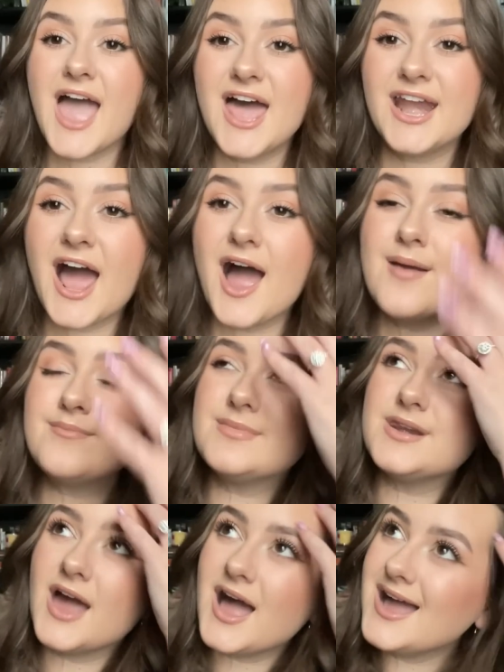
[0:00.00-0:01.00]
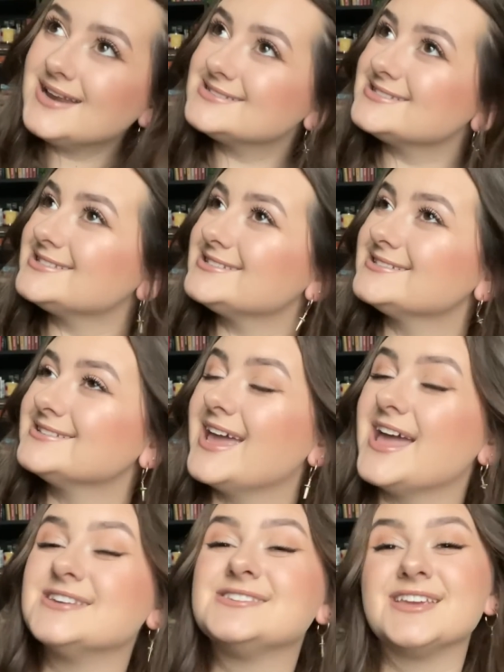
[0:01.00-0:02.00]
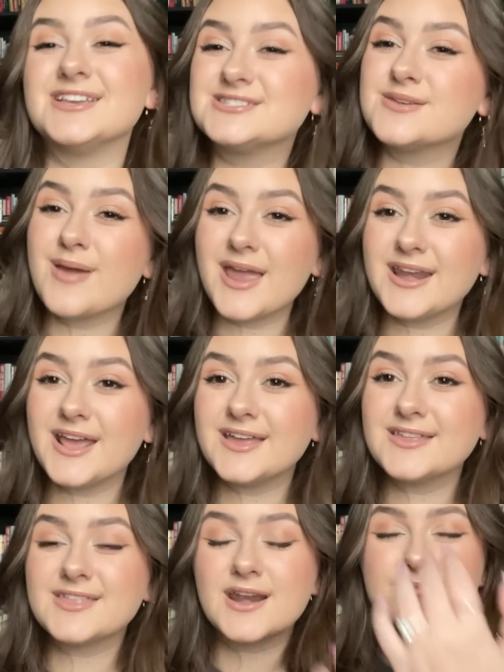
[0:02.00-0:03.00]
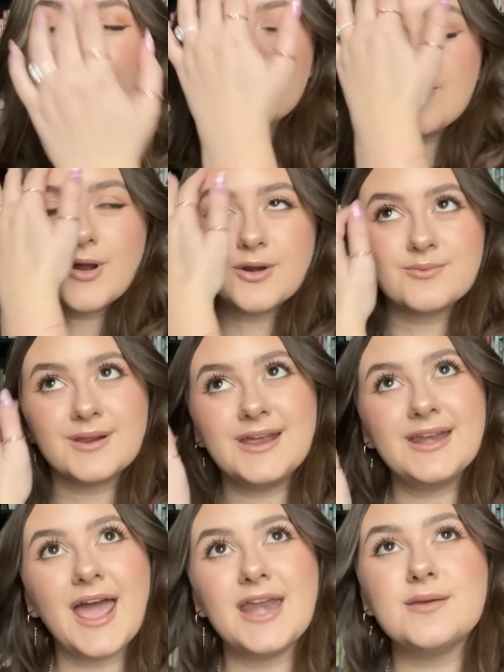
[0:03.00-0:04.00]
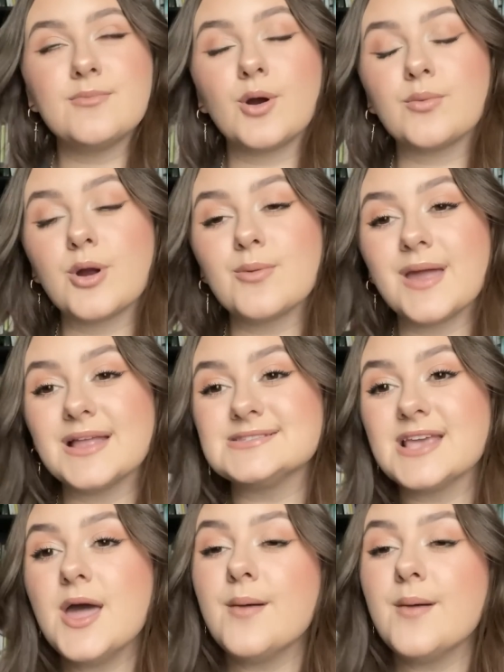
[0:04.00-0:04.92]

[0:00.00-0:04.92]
and I'm not anticipating that I'm gonna want to read any more romance,